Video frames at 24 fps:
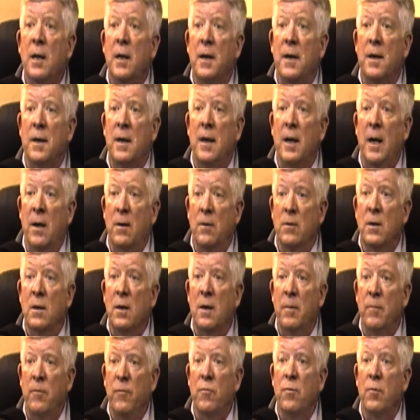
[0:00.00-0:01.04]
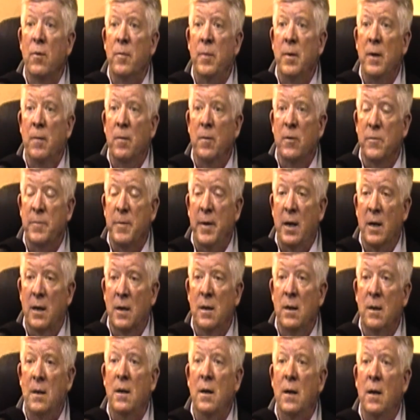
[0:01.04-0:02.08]
outcomes will be
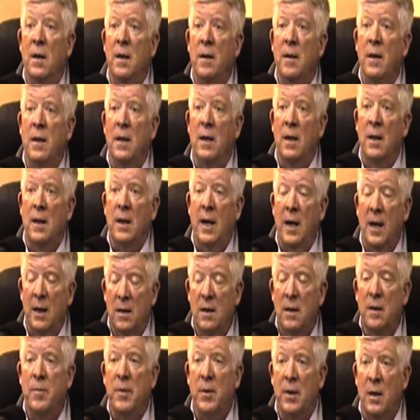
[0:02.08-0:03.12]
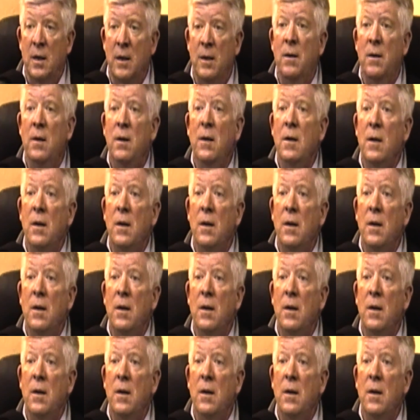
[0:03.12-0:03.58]
respected and acted upon,